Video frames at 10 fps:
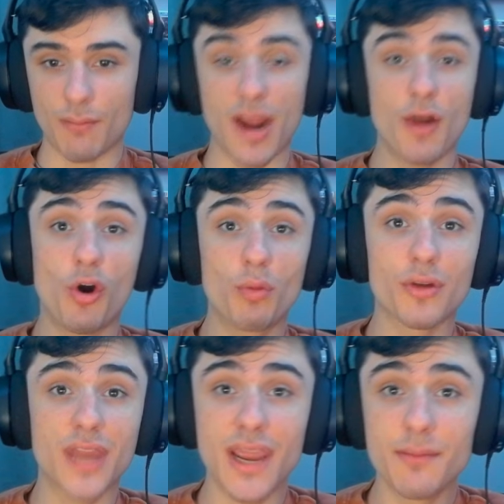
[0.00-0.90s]
My
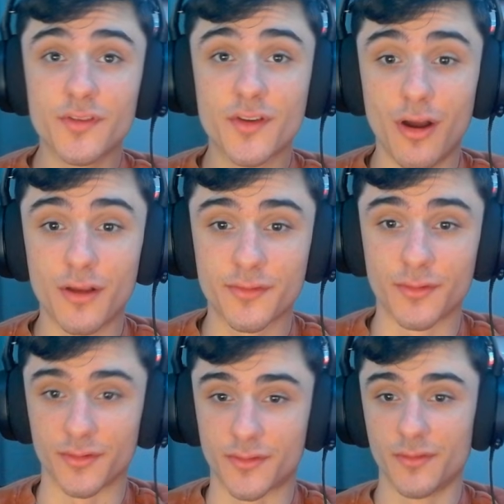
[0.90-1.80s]
Horrible Games
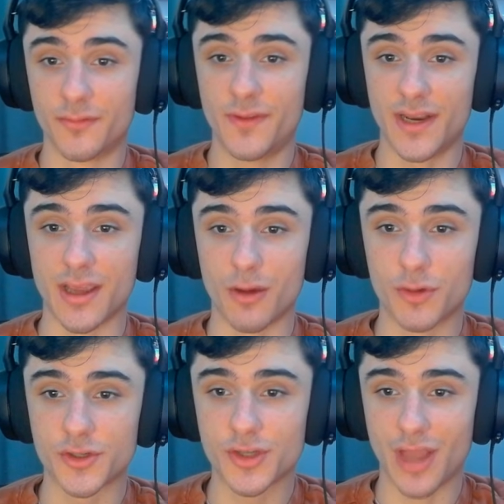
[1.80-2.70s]
Consoles video,
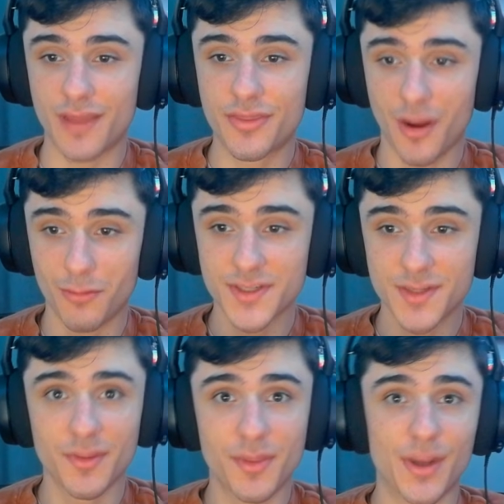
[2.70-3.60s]
which I thought was
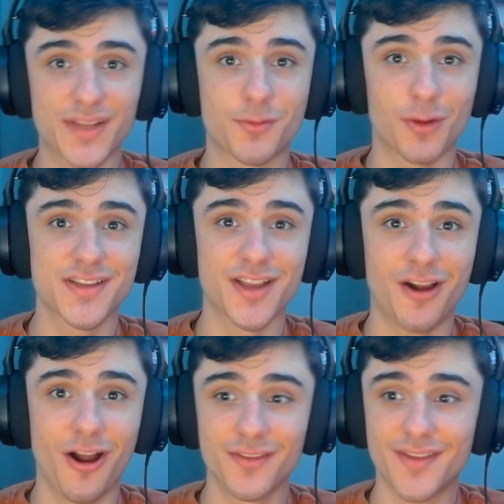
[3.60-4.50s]
some of the best Graysland
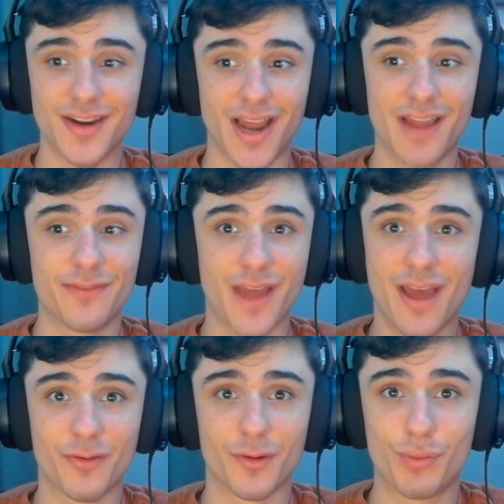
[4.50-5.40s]
content I've
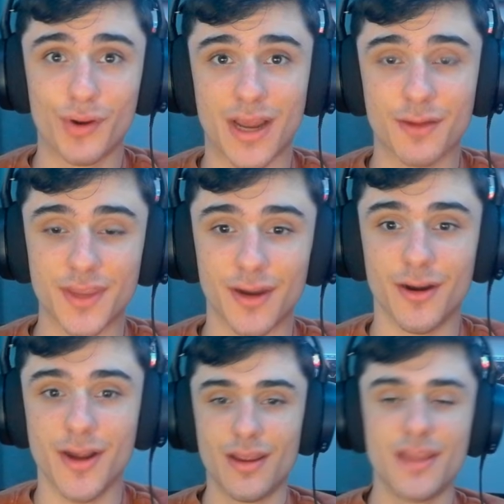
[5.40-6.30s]
ever put out there.
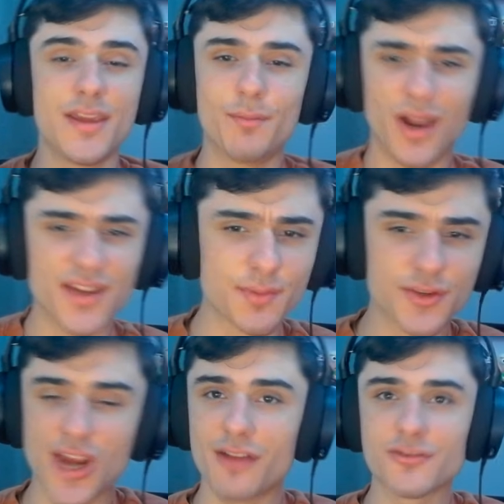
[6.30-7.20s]
The Impossible
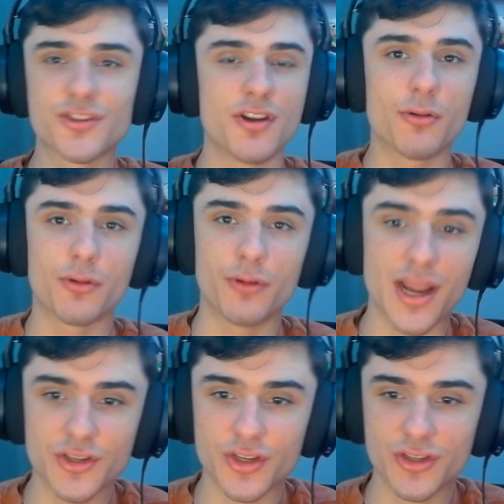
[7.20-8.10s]
Challenge, the No
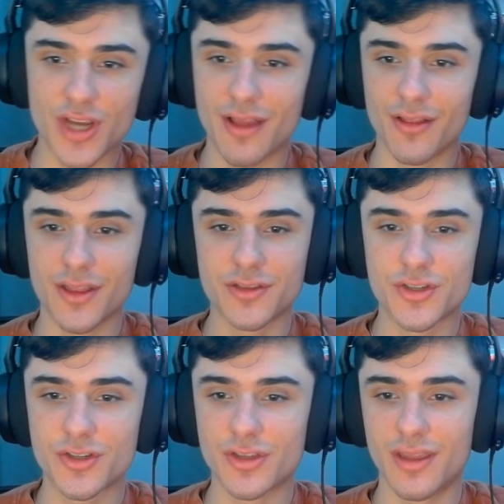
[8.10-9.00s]
Interaction Challenge,